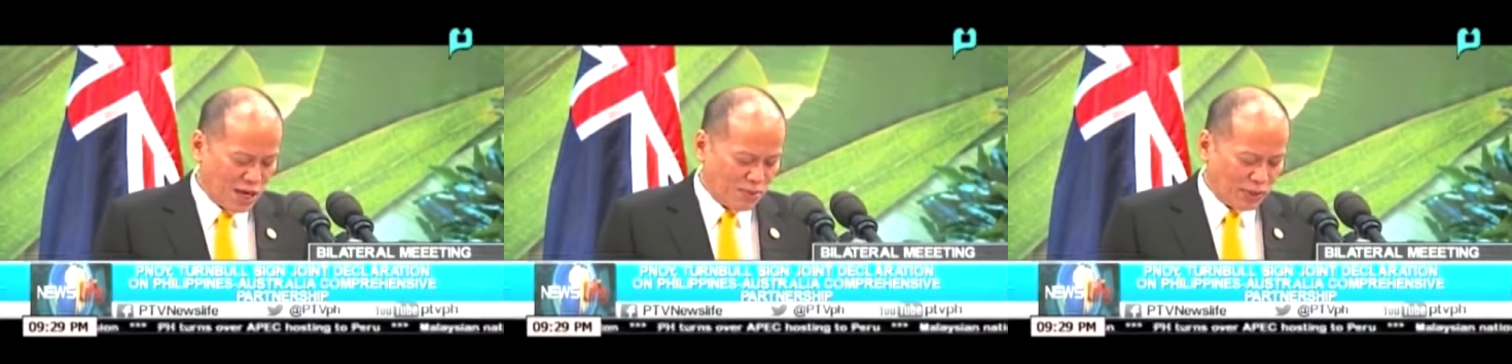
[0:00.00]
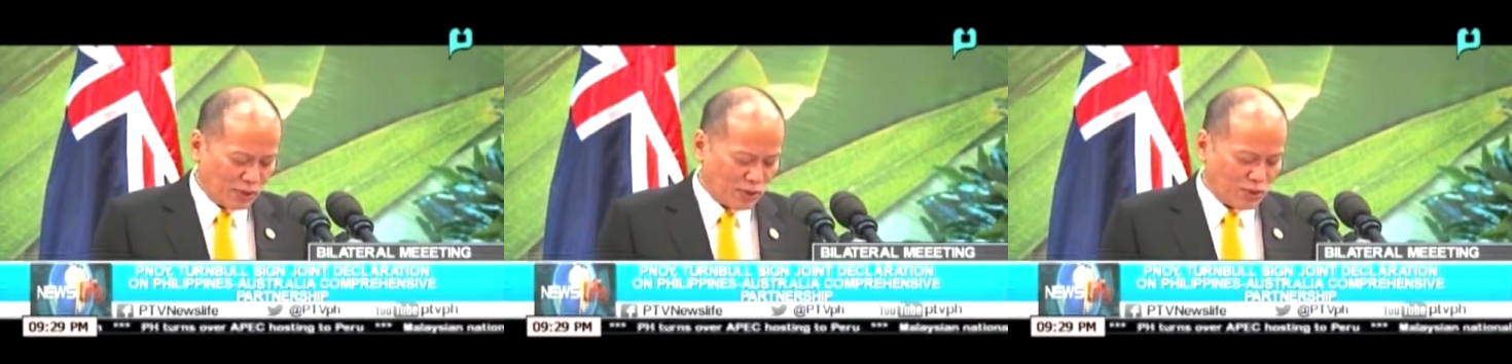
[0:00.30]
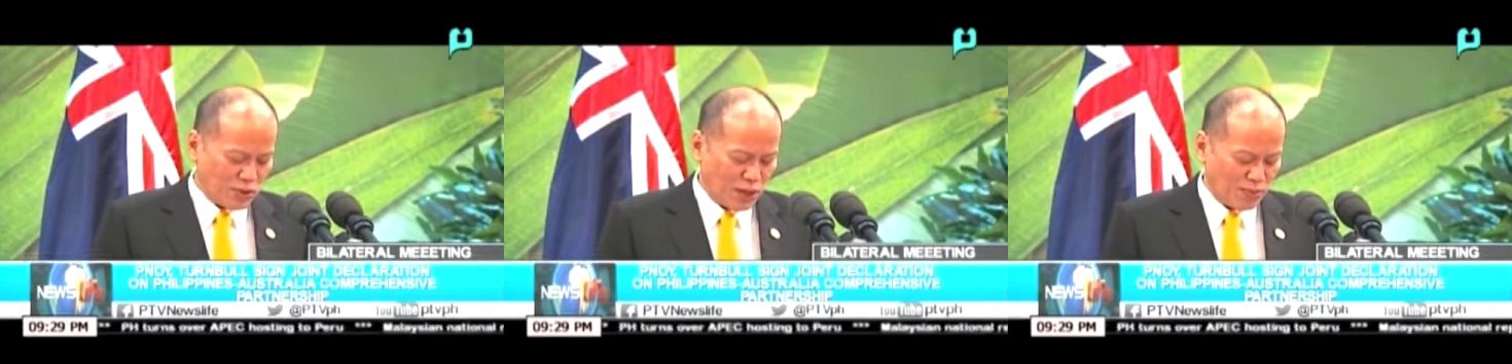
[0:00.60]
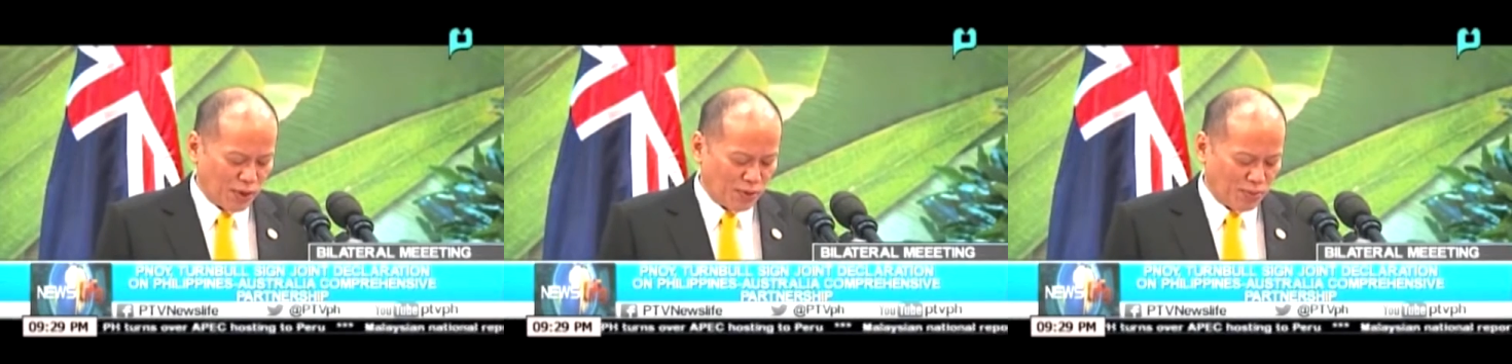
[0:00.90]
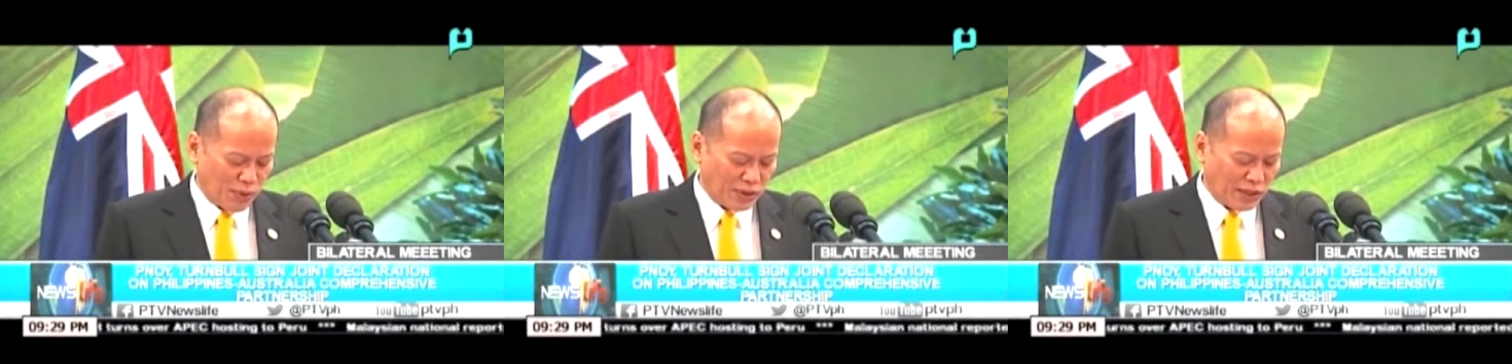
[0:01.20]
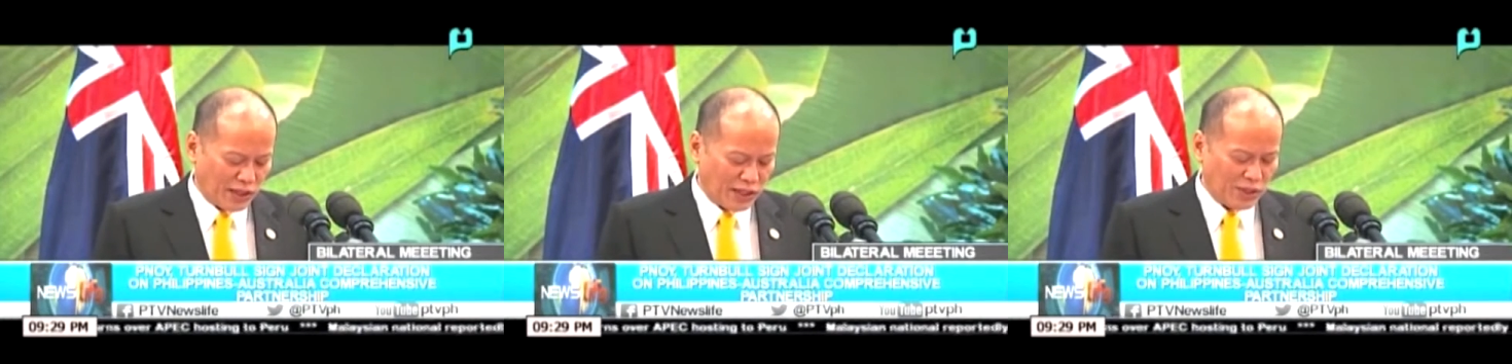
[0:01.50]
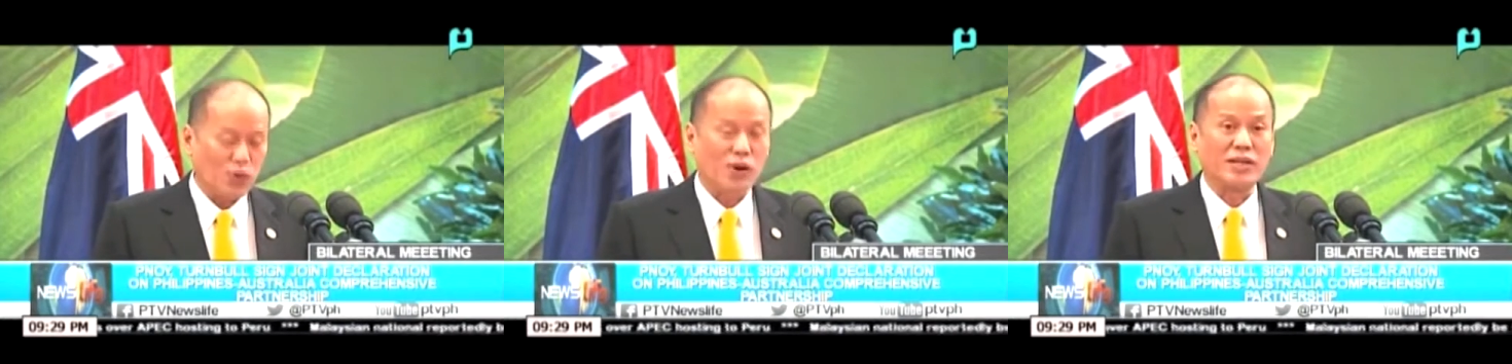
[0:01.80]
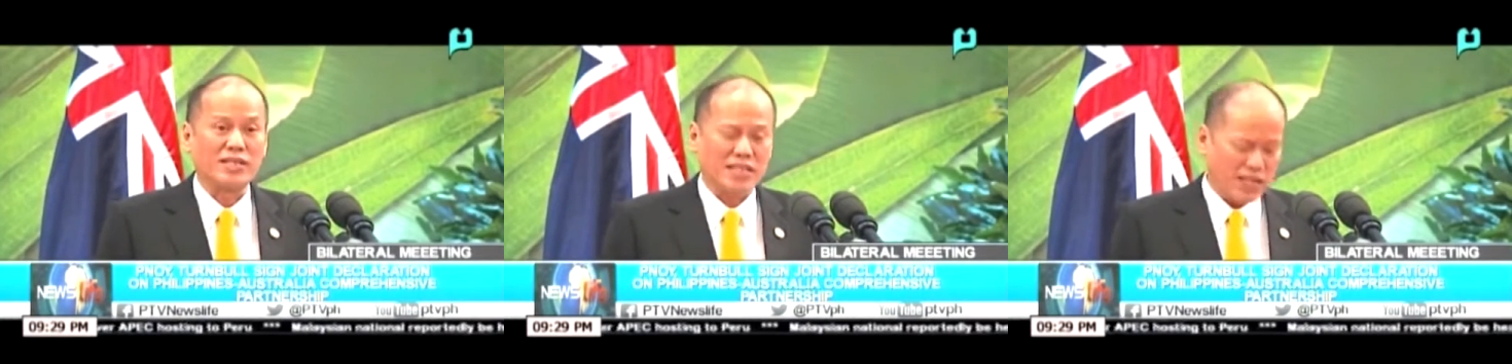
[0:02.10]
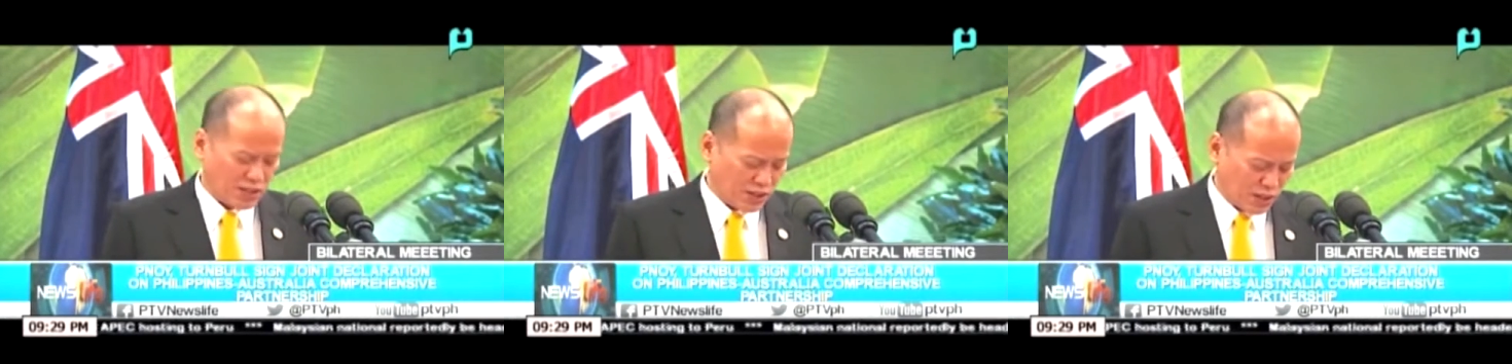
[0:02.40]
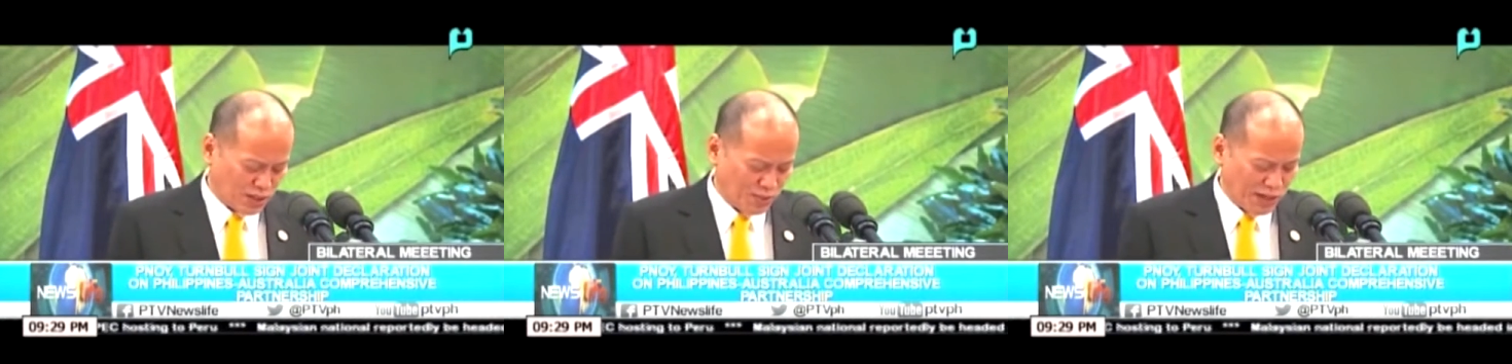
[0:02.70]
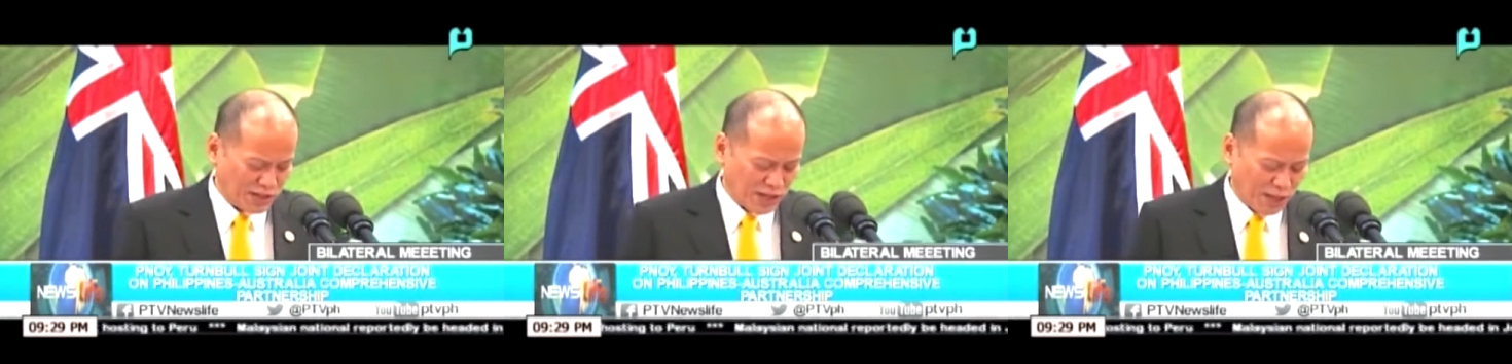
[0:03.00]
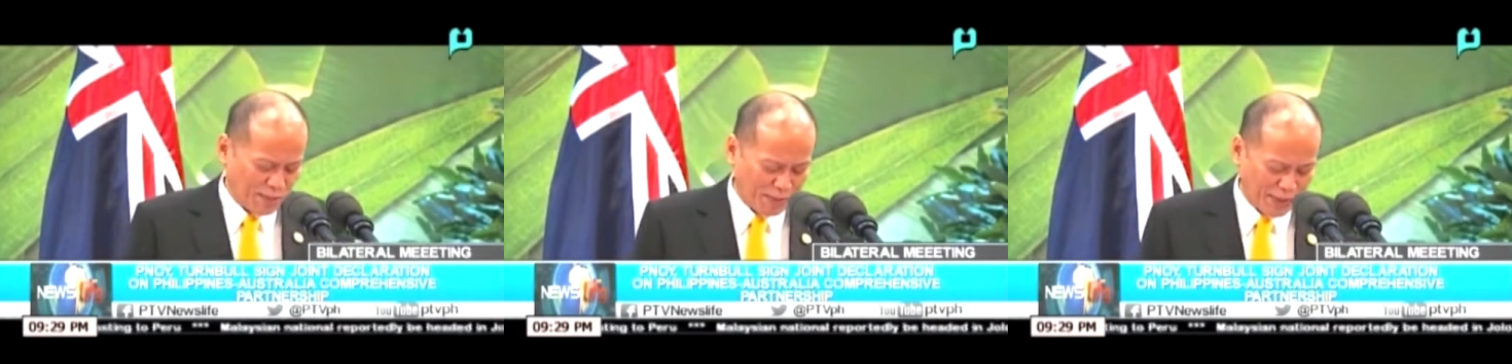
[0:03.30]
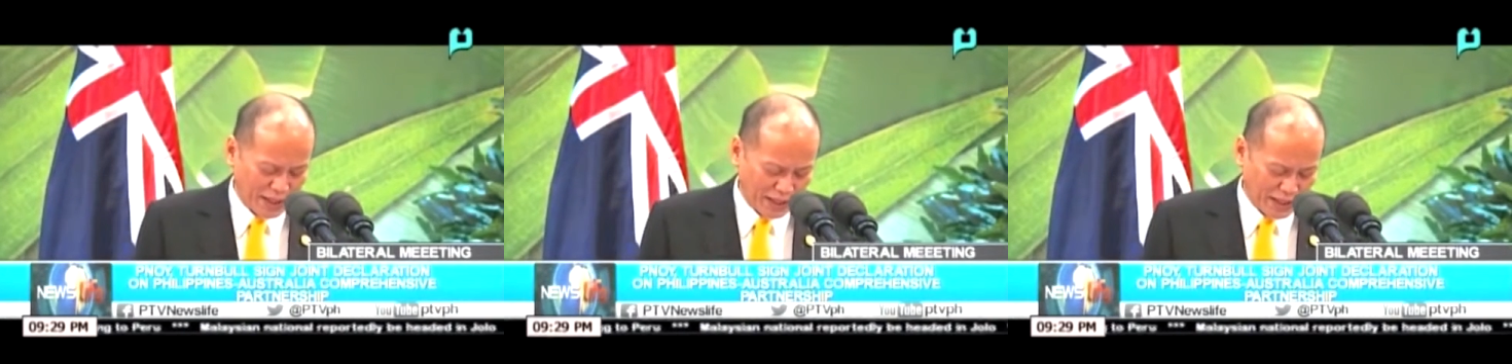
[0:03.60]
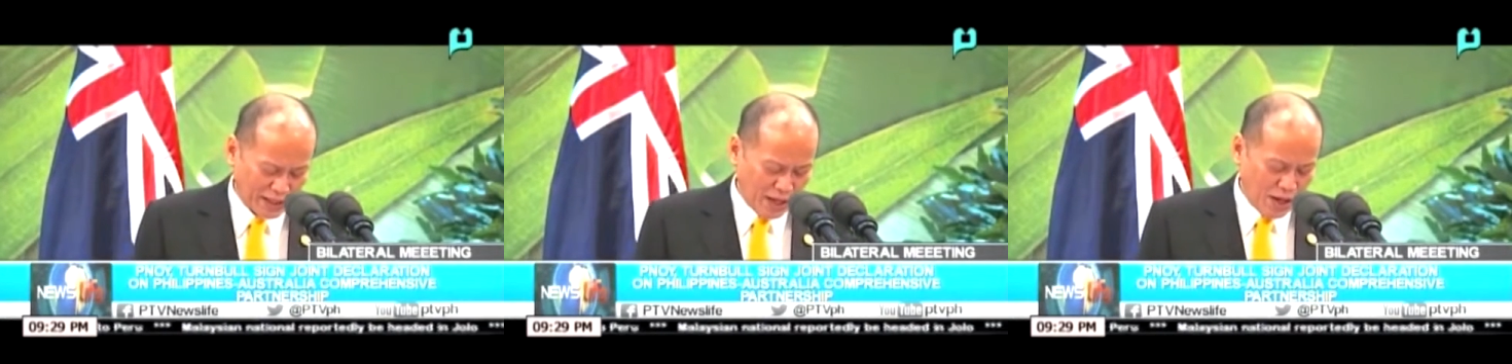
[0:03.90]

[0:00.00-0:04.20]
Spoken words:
but also and more importantly to our disaster response capabilities.